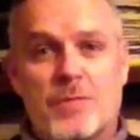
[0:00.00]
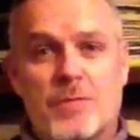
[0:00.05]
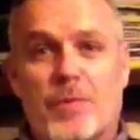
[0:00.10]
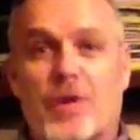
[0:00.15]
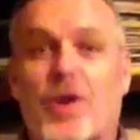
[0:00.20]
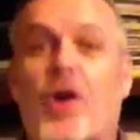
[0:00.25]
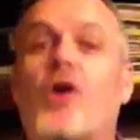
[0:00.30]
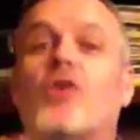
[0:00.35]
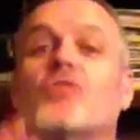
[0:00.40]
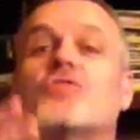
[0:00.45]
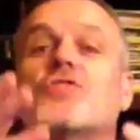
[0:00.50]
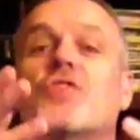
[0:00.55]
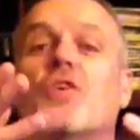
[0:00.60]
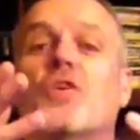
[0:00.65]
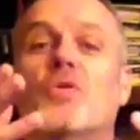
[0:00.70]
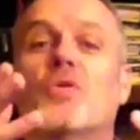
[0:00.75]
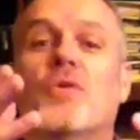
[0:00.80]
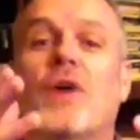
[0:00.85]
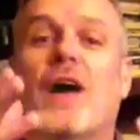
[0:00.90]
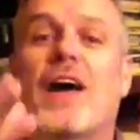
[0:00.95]
but
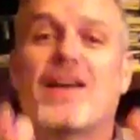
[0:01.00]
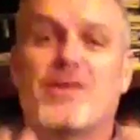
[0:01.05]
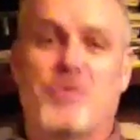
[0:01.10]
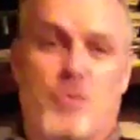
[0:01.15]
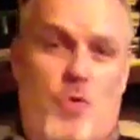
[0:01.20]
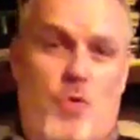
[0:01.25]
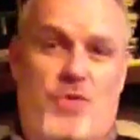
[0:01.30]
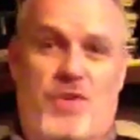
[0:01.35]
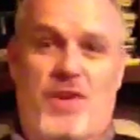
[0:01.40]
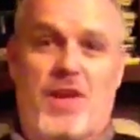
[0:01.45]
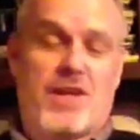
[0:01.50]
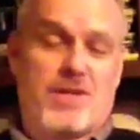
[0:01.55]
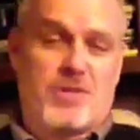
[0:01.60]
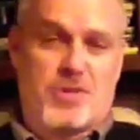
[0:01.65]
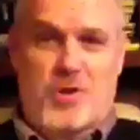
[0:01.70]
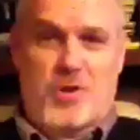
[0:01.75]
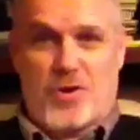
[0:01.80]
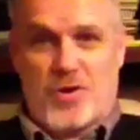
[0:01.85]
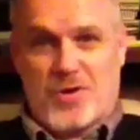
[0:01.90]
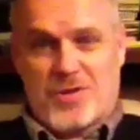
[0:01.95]
also at Northgate
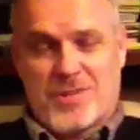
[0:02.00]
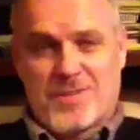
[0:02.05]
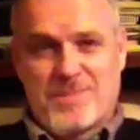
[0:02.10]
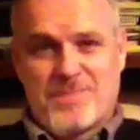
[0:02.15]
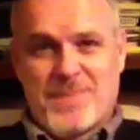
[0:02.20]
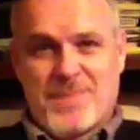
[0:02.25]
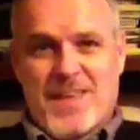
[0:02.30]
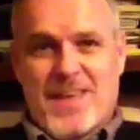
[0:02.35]
Church.